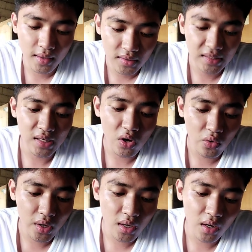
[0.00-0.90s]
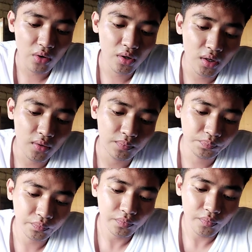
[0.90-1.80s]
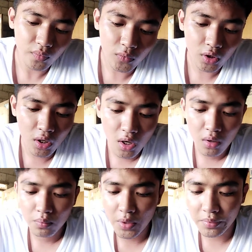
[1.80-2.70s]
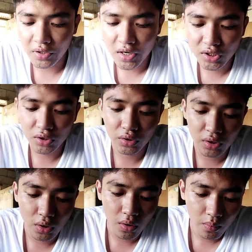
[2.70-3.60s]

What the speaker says: So in our preparation